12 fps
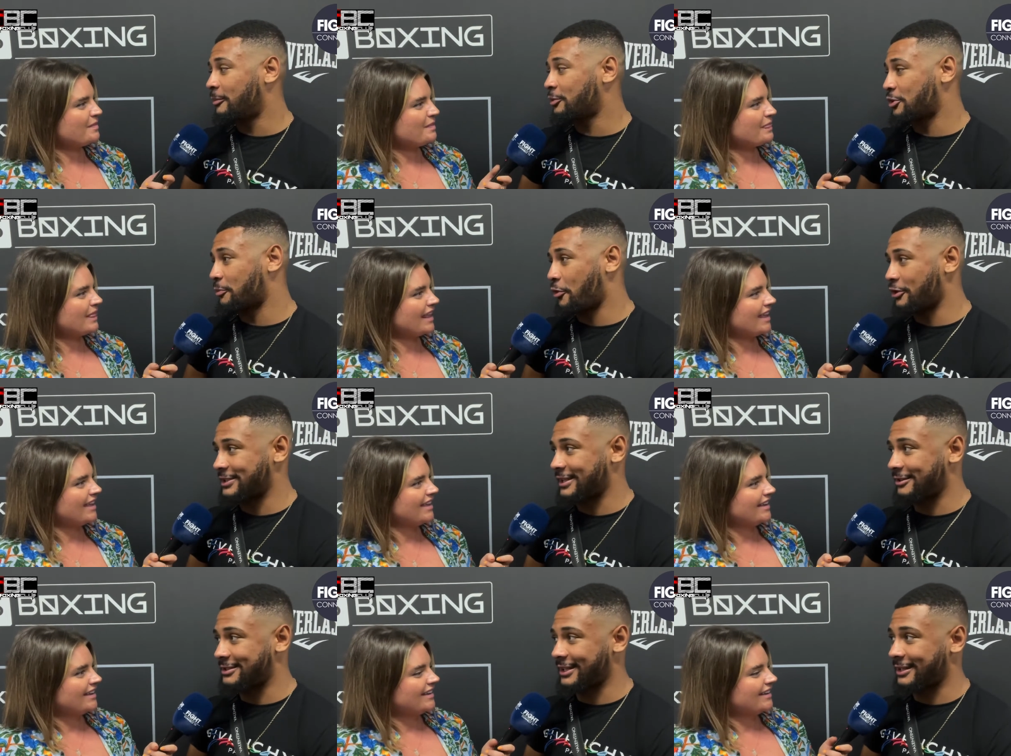Speaker 1: supporting
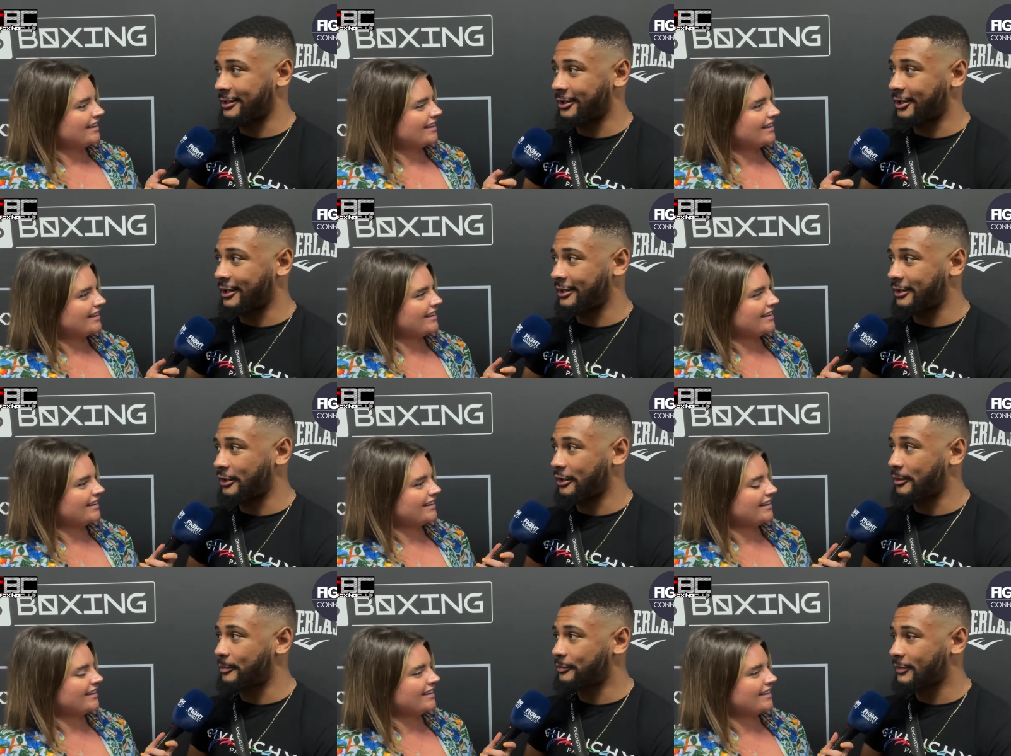Celtic in the in
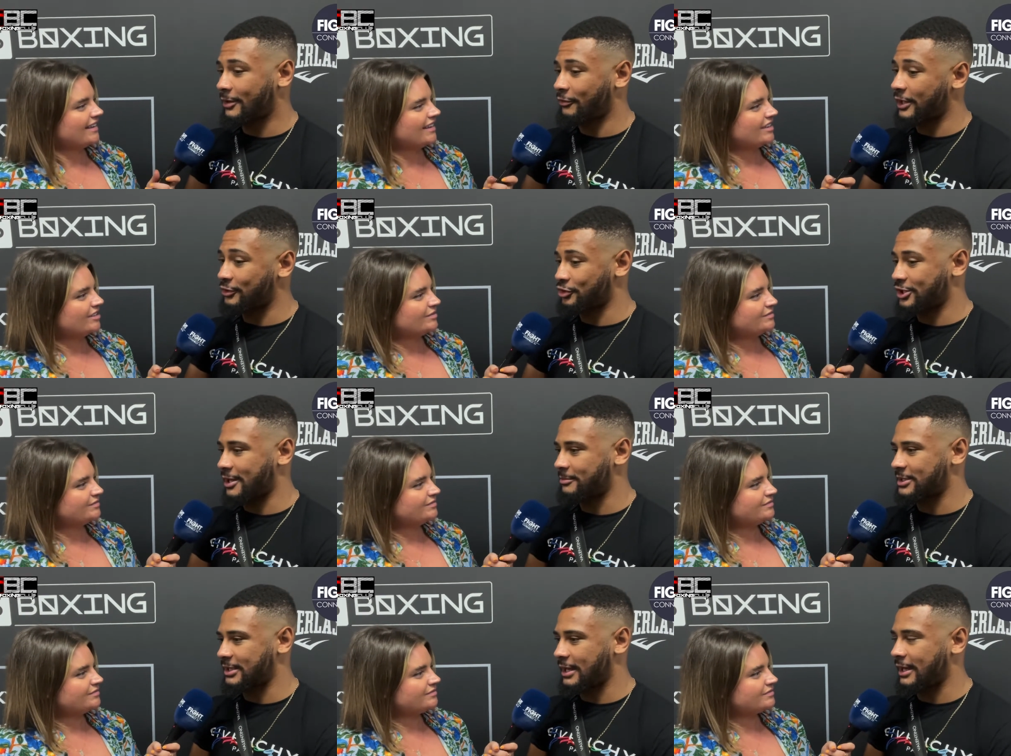the Rangers game
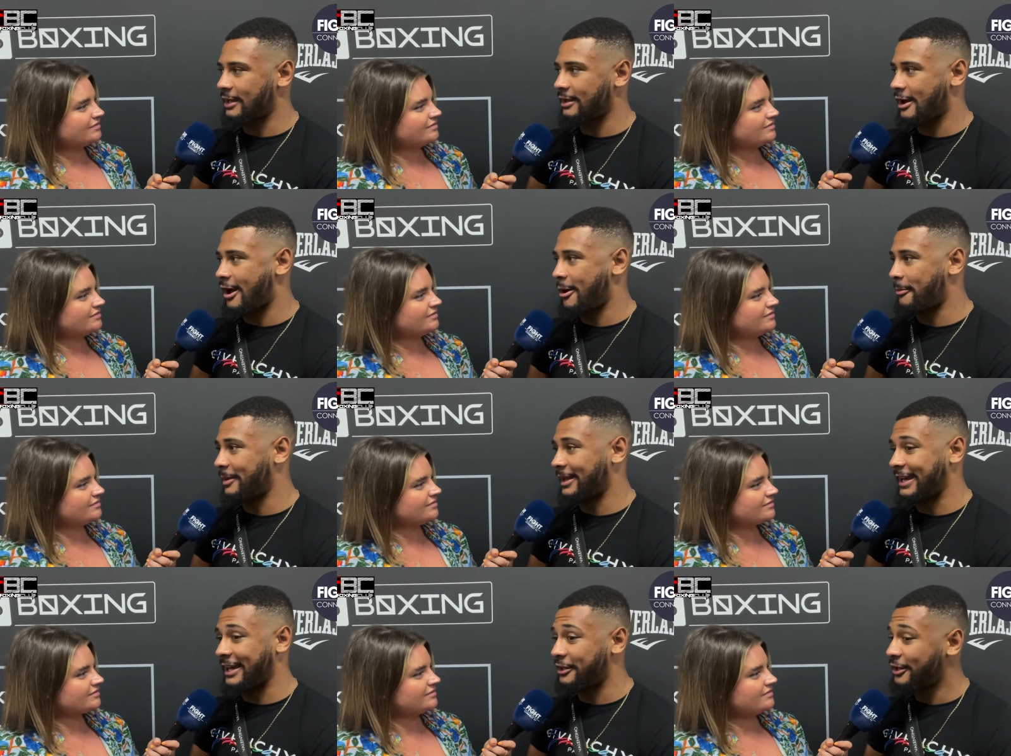today, um, and
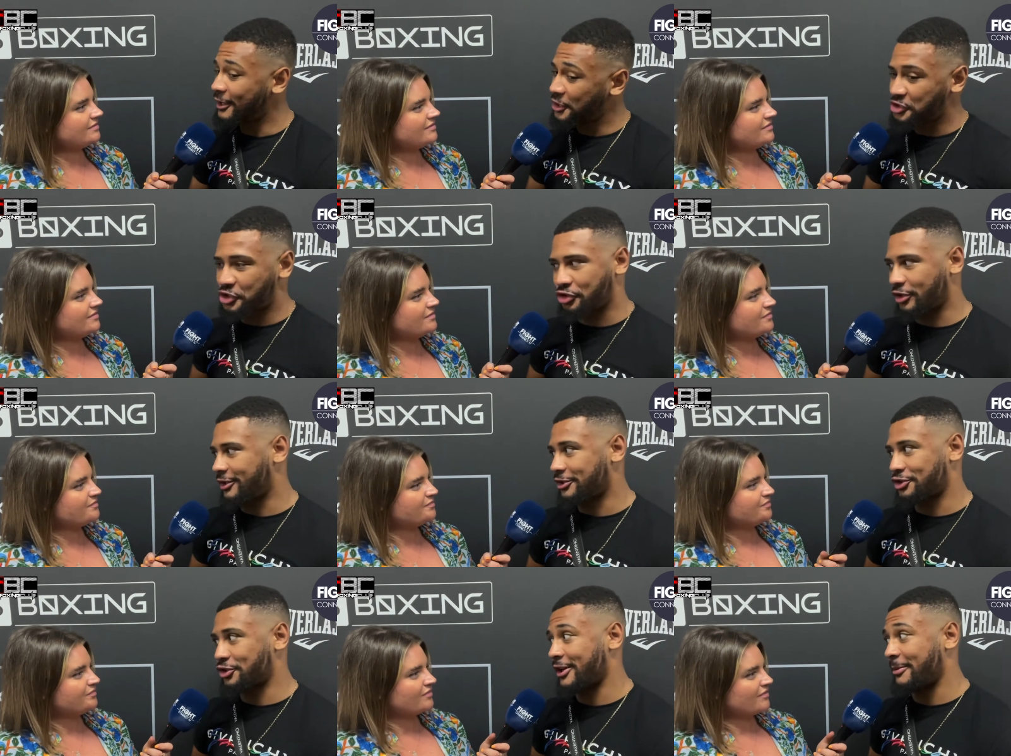then straight in the
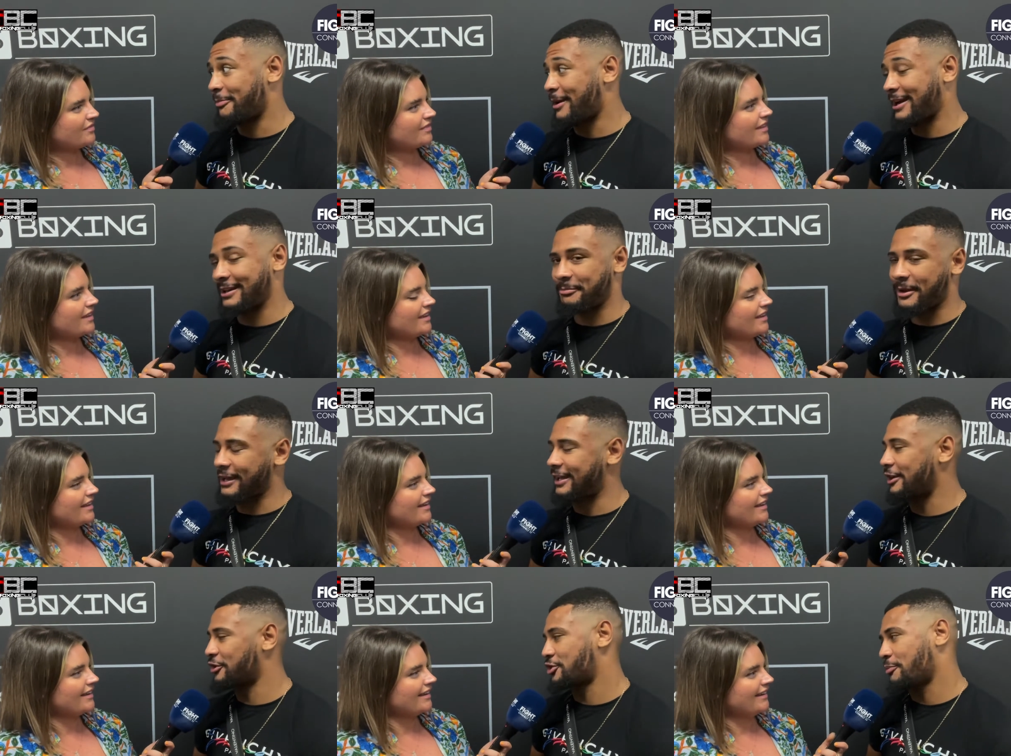train back back
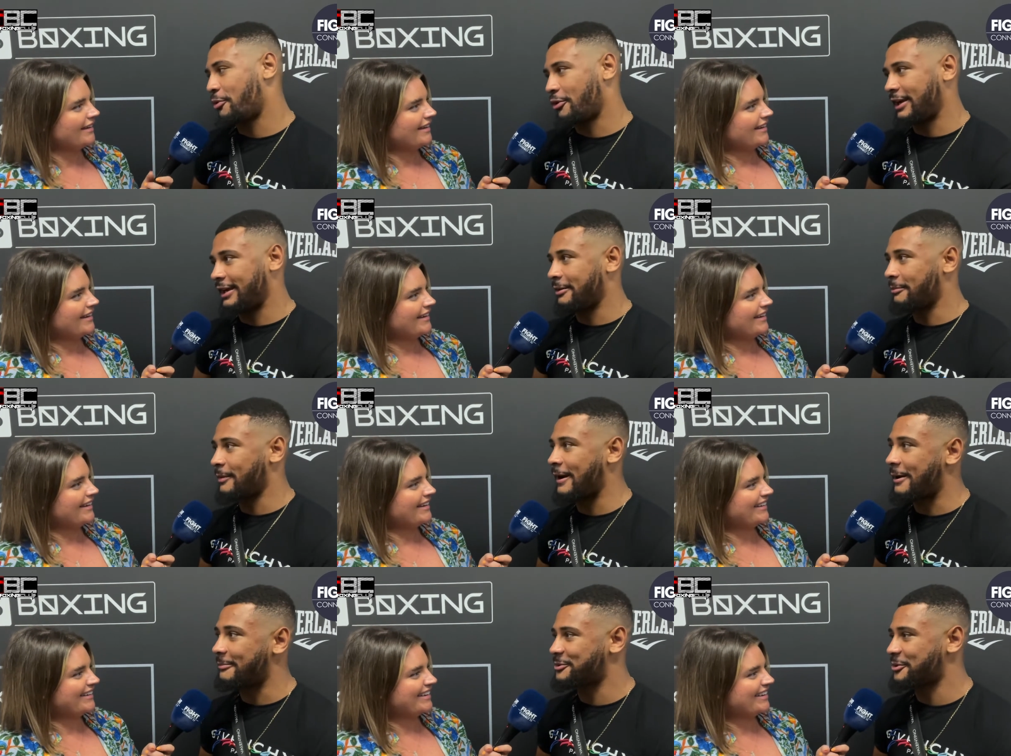here to support Liam.
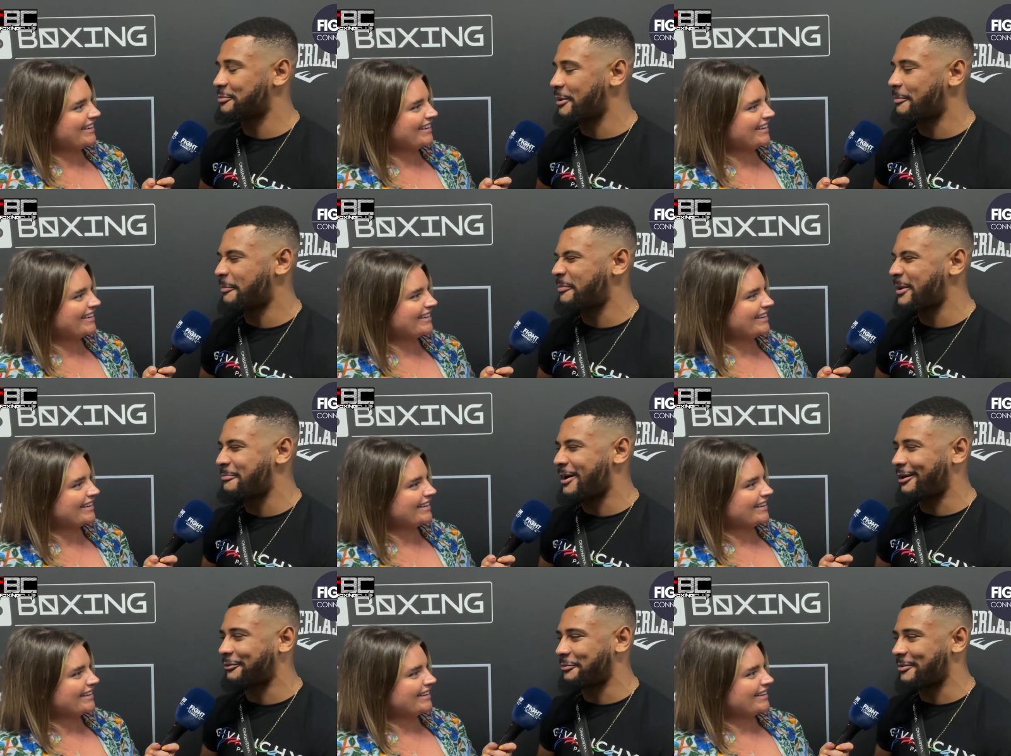Um, so it's been a bit
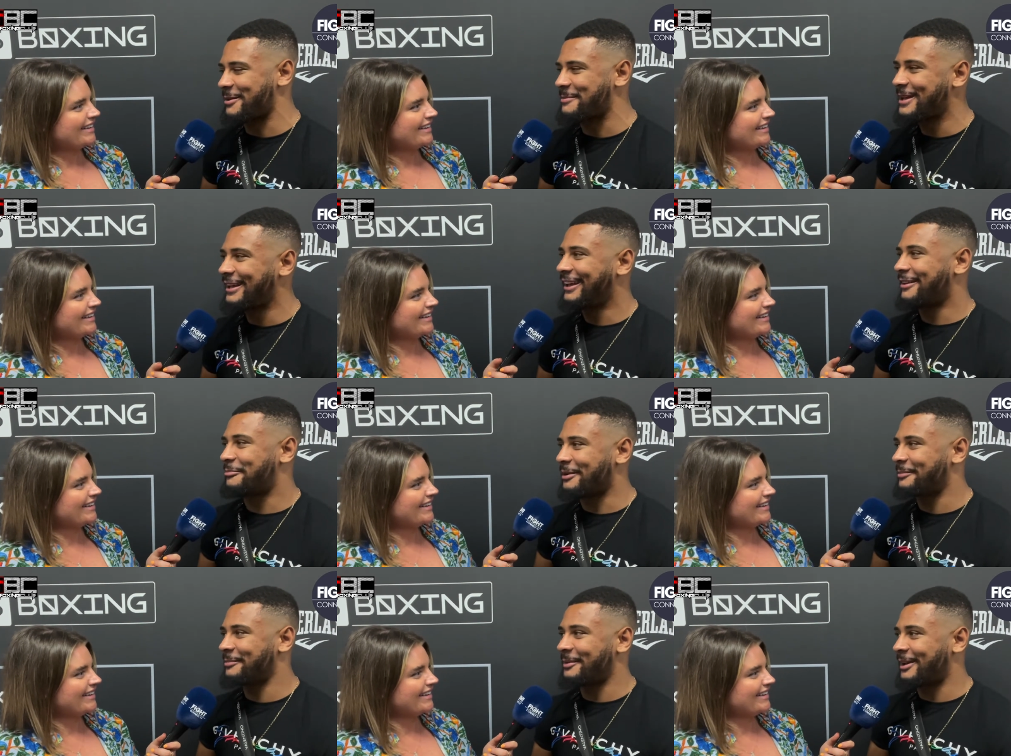mad for me,
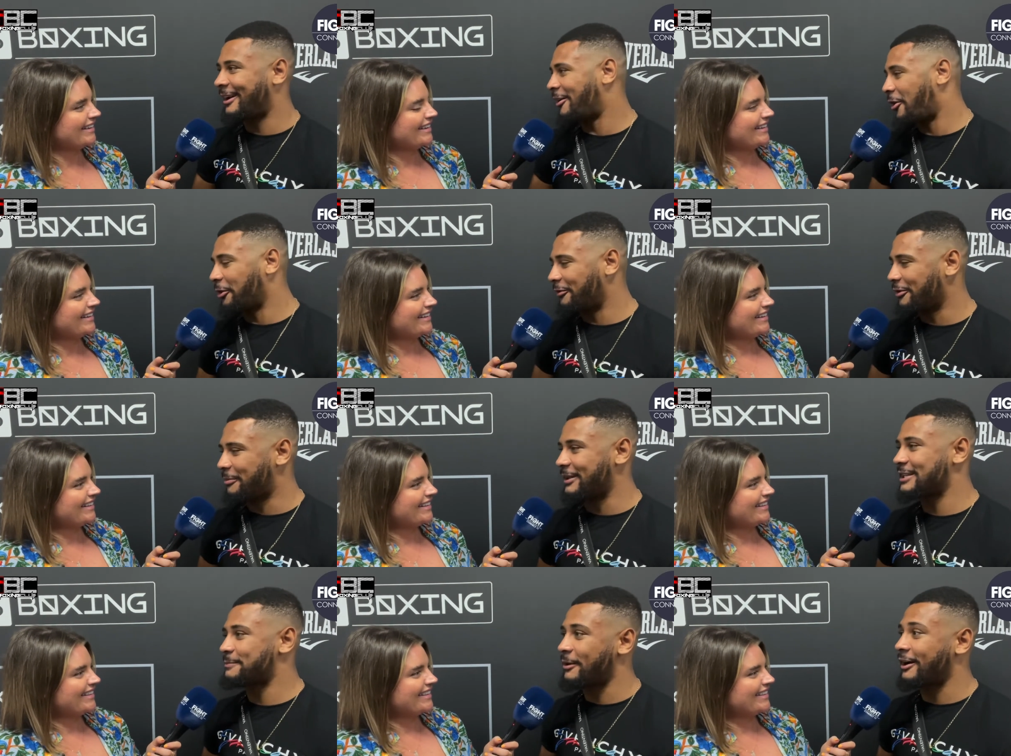but all over the
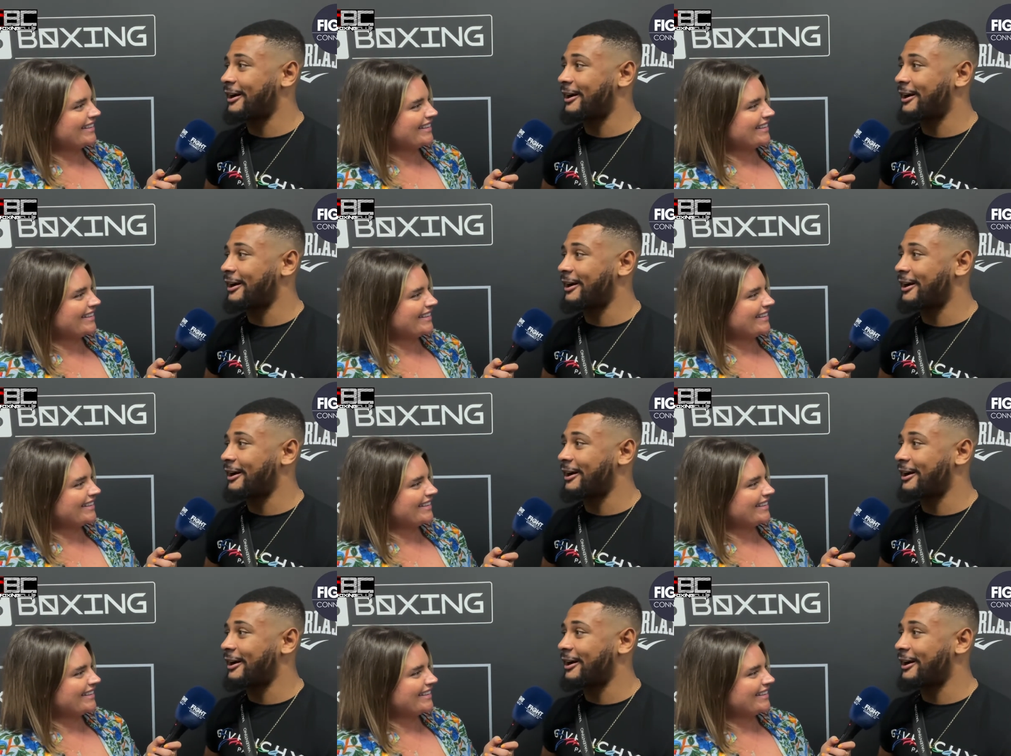place. But